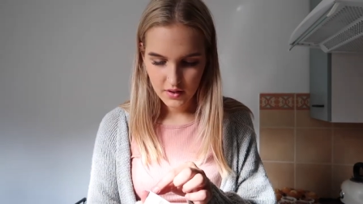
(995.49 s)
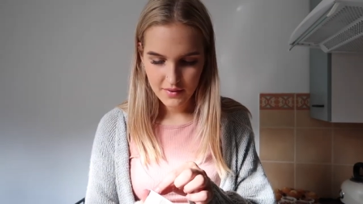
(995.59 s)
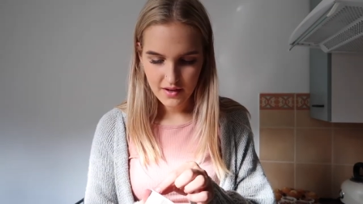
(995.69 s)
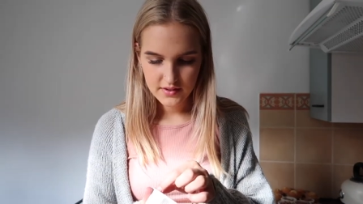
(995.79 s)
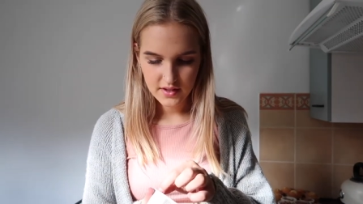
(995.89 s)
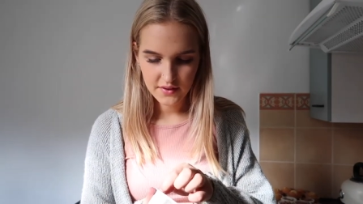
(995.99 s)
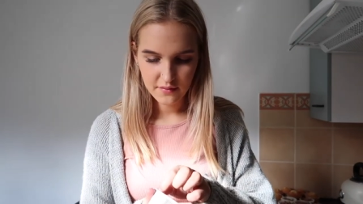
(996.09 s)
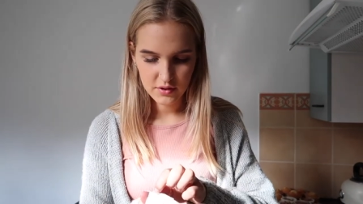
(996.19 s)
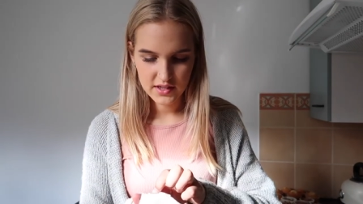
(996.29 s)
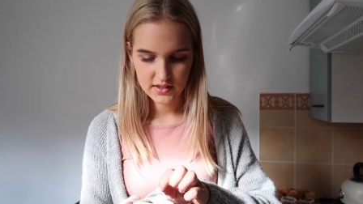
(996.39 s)
The amount of stuff they
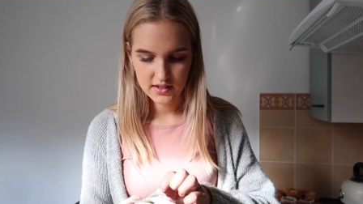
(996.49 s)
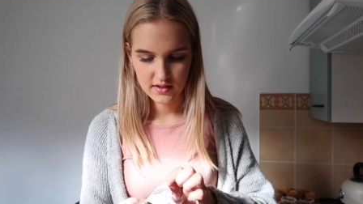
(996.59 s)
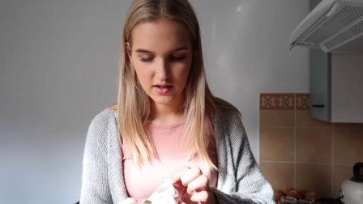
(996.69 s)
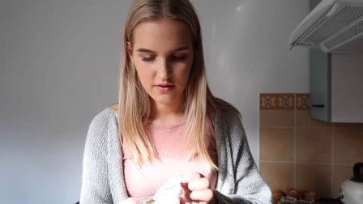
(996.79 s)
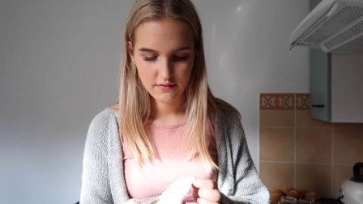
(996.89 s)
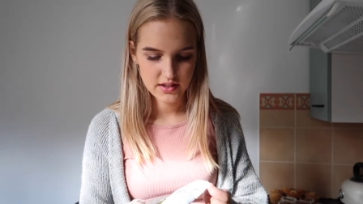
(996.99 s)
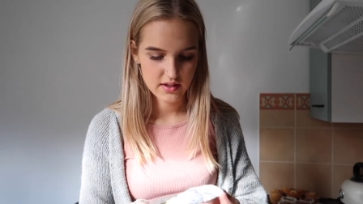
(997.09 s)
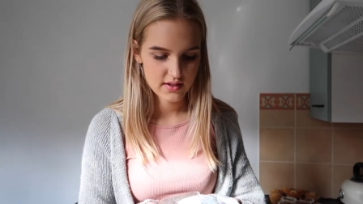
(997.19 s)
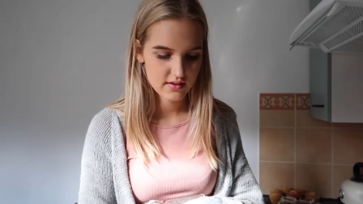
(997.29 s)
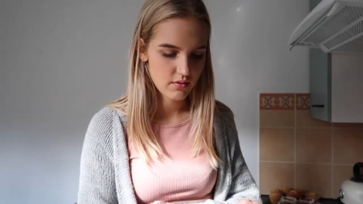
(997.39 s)
predicted, like obviously
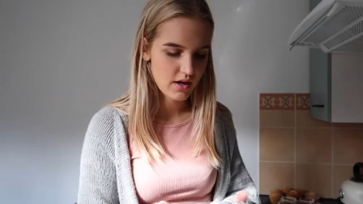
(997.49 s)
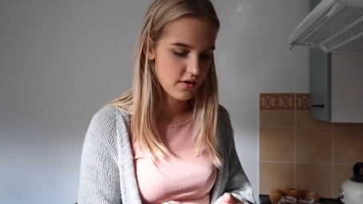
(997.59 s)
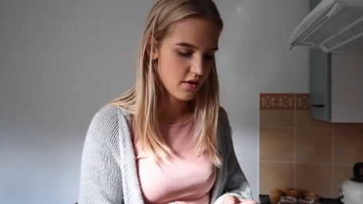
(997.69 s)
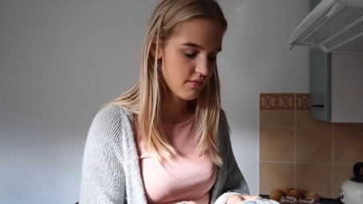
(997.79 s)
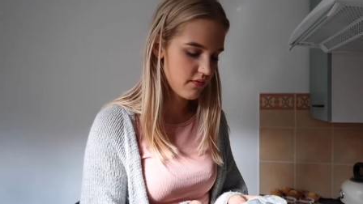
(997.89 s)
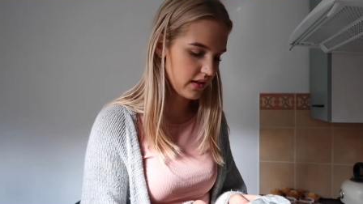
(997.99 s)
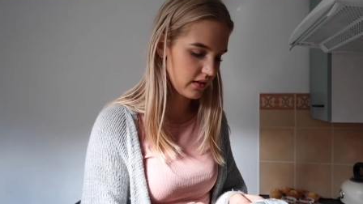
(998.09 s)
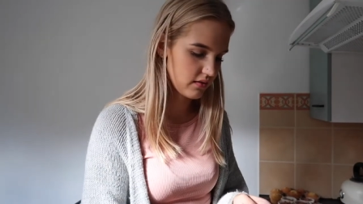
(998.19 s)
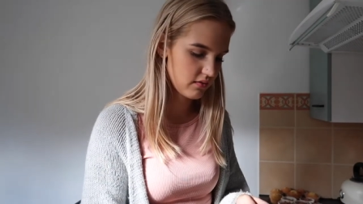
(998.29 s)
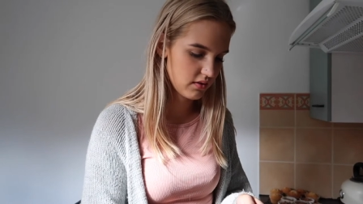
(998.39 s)
that's quite a known thing
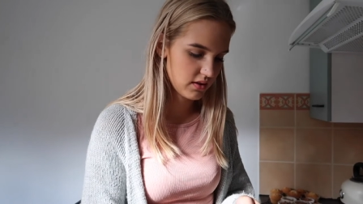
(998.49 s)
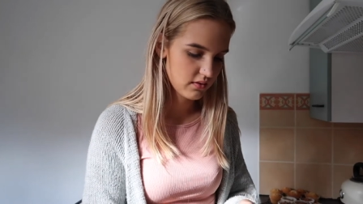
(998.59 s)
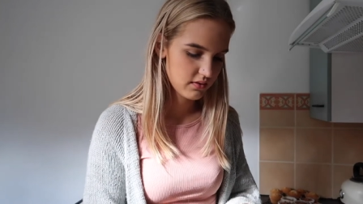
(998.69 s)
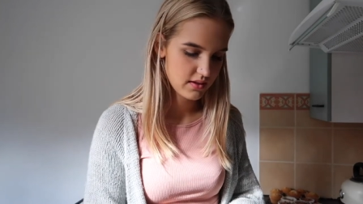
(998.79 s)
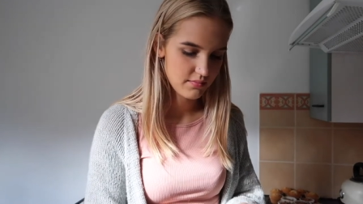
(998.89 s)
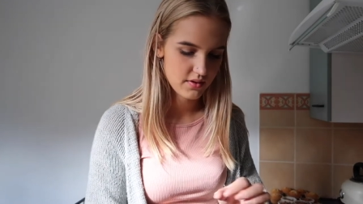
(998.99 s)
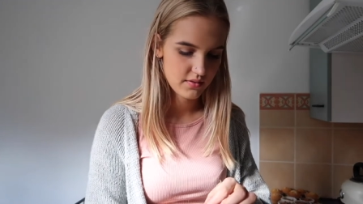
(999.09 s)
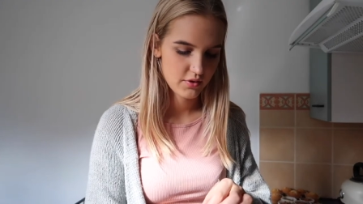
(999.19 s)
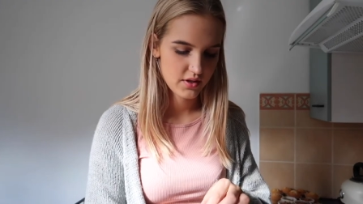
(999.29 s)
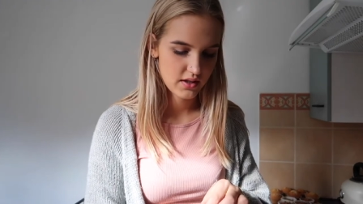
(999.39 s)
that like
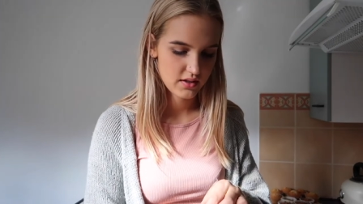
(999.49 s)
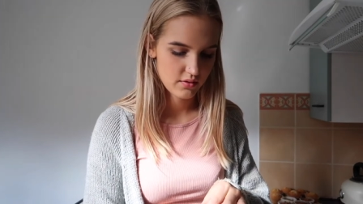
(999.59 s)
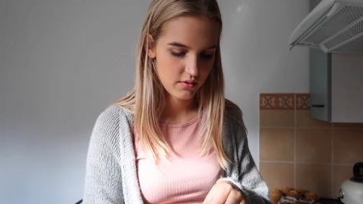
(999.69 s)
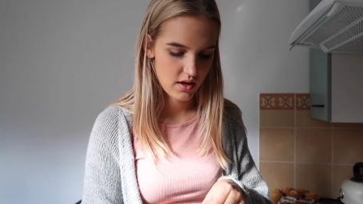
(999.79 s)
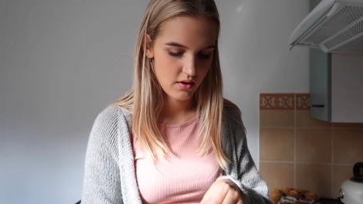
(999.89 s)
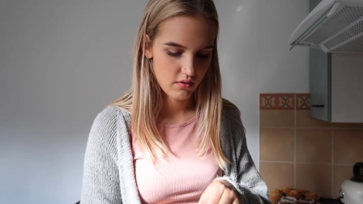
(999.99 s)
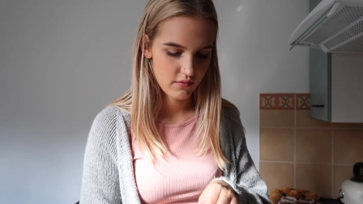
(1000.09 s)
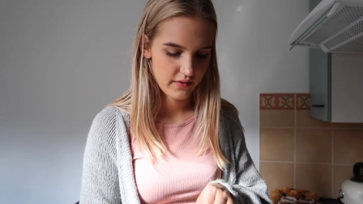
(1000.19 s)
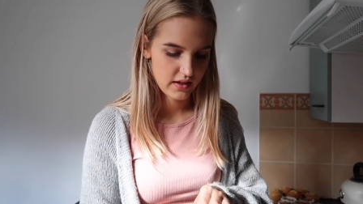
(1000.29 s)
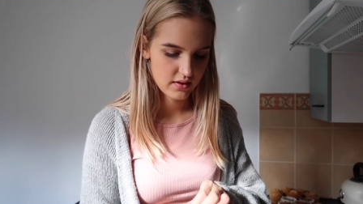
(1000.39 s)
Simpsons predicted quite a lot
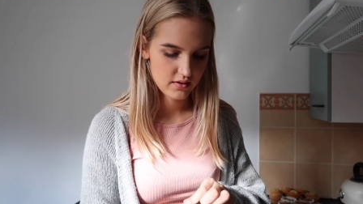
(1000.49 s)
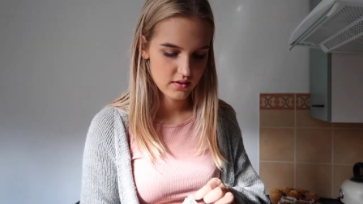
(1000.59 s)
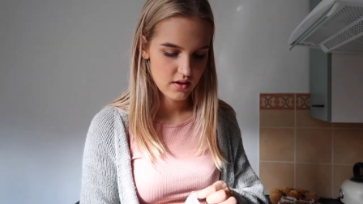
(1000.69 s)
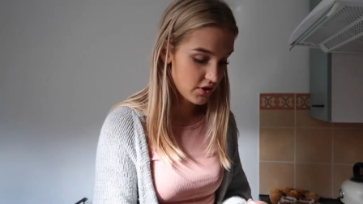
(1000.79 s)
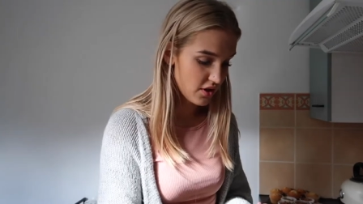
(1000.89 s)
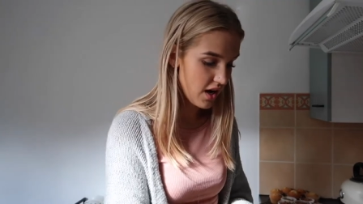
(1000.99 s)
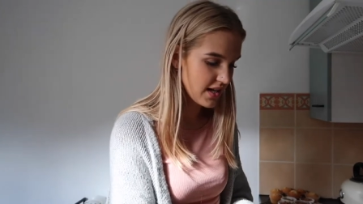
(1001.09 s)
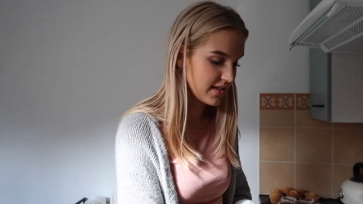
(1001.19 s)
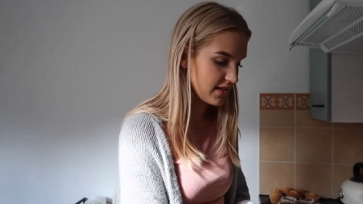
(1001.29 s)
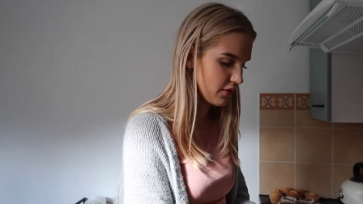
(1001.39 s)
of things, which I
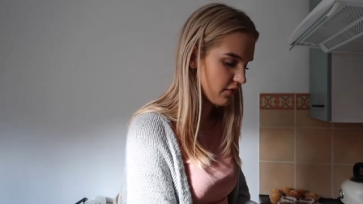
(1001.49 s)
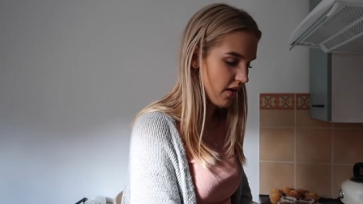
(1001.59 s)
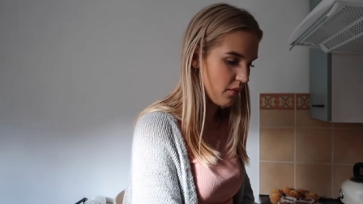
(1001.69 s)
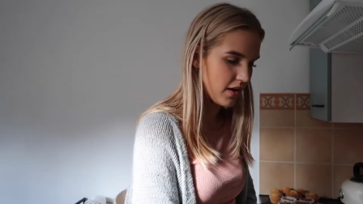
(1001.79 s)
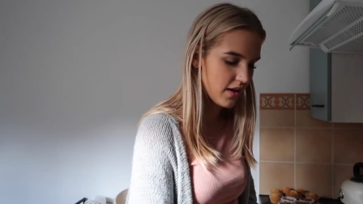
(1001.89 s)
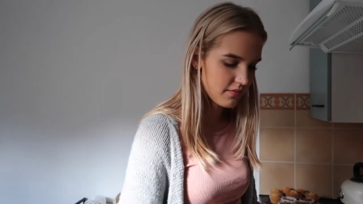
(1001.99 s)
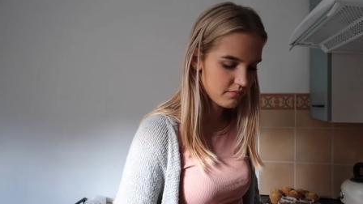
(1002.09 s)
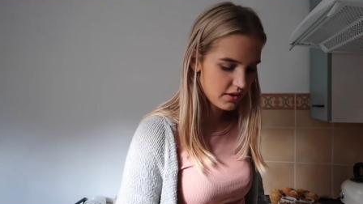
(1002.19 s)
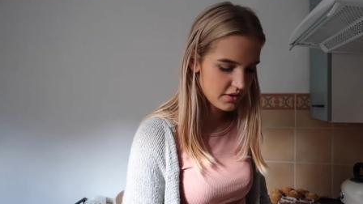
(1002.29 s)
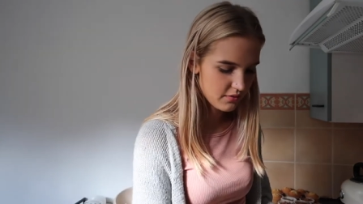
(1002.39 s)
still find weird. I
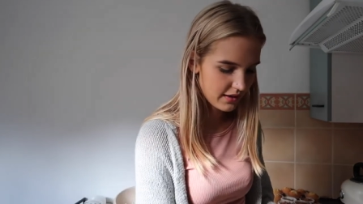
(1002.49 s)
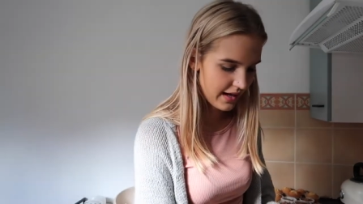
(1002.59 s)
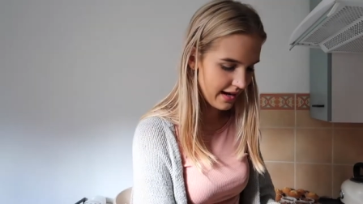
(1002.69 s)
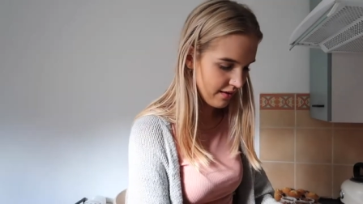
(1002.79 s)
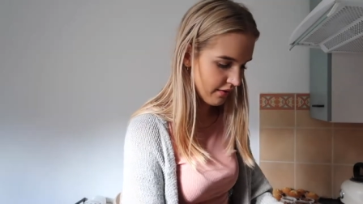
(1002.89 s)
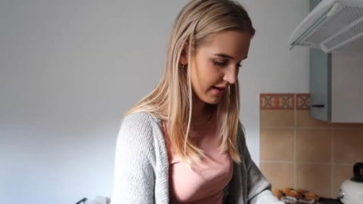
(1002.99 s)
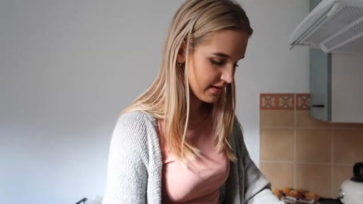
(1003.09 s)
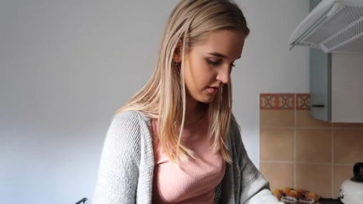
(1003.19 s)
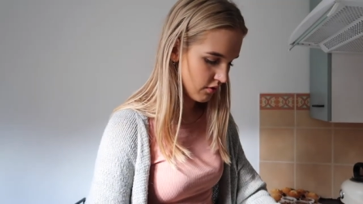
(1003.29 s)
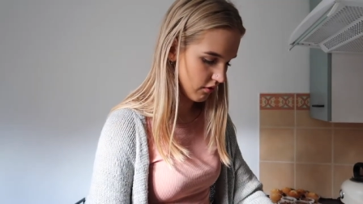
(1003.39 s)
don't get how
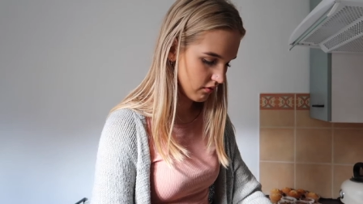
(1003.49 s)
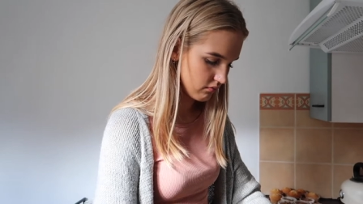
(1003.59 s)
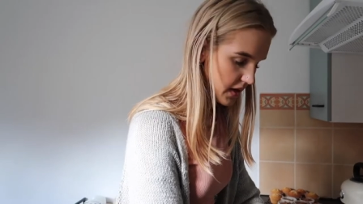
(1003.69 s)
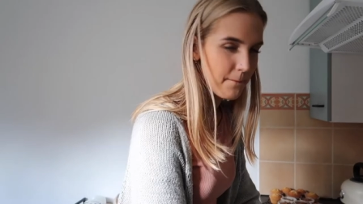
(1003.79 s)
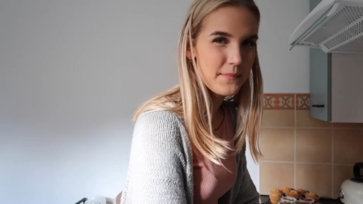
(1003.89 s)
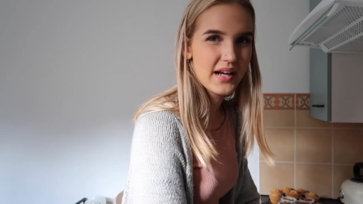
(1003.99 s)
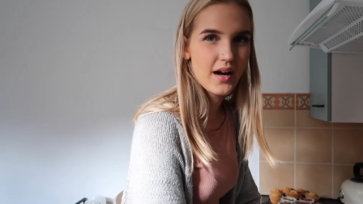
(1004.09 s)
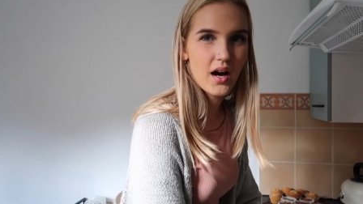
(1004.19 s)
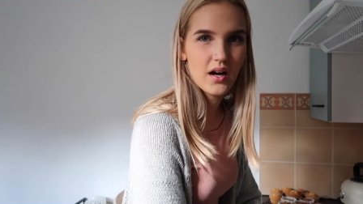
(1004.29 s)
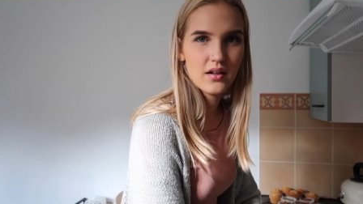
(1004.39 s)
that's not a
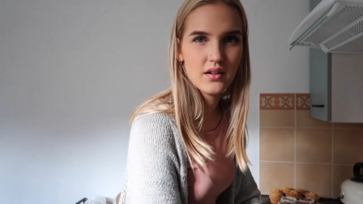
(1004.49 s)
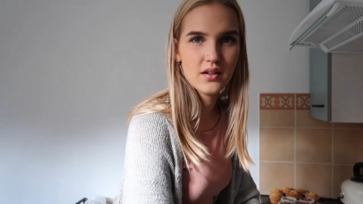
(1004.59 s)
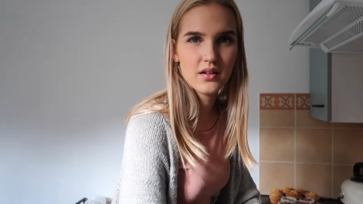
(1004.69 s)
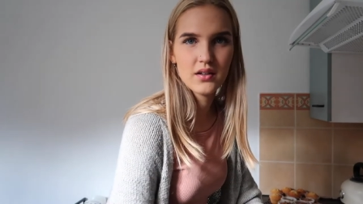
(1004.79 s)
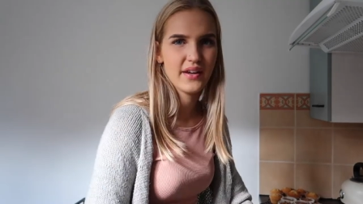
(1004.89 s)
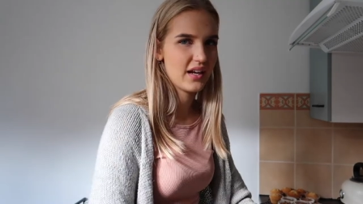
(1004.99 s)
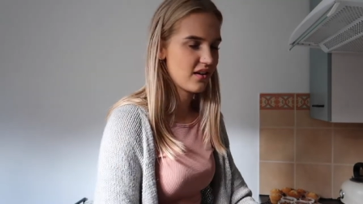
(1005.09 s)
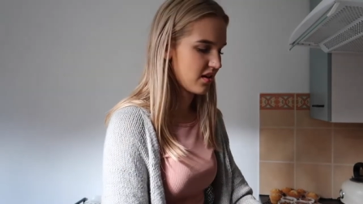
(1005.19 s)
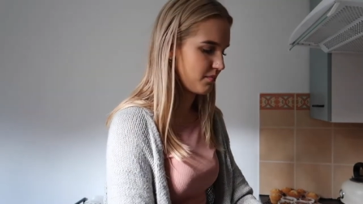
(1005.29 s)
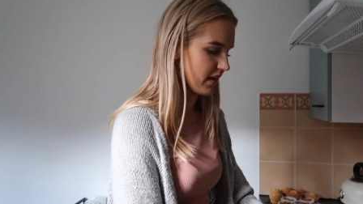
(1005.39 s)
bigger thing,
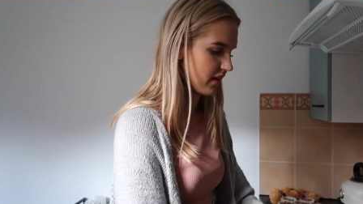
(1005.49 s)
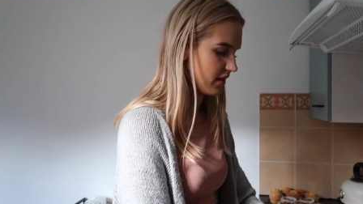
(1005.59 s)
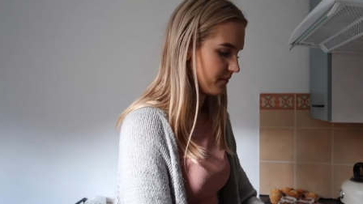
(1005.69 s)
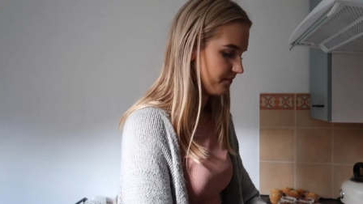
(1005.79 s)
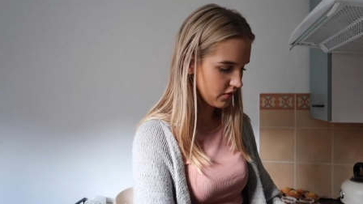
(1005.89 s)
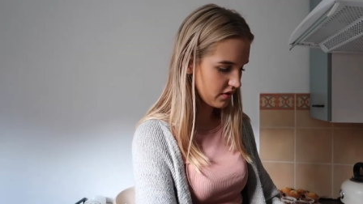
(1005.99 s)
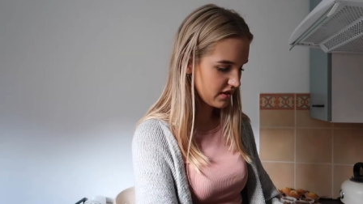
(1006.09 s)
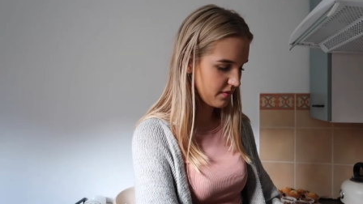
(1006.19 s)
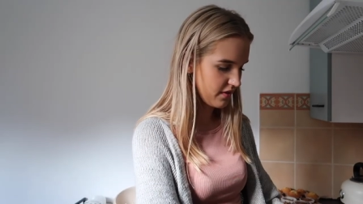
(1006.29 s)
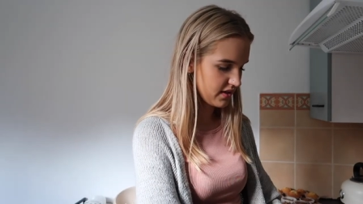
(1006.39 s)
like a bigger, not
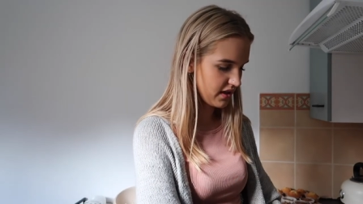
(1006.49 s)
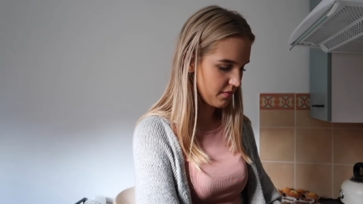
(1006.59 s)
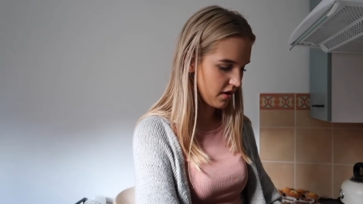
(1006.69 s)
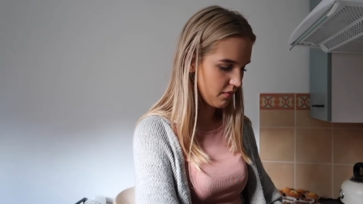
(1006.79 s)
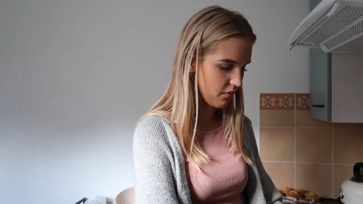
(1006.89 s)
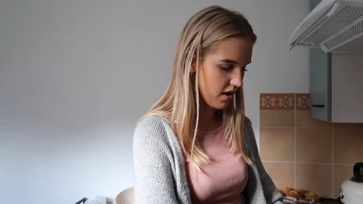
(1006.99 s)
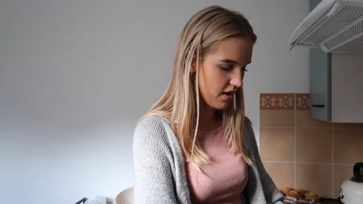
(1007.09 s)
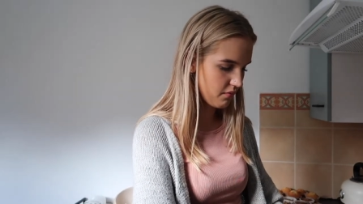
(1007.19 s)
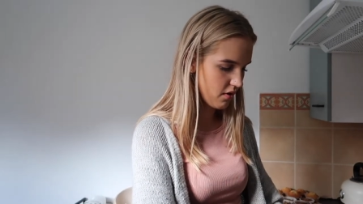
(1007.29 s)
conspiracy, but like why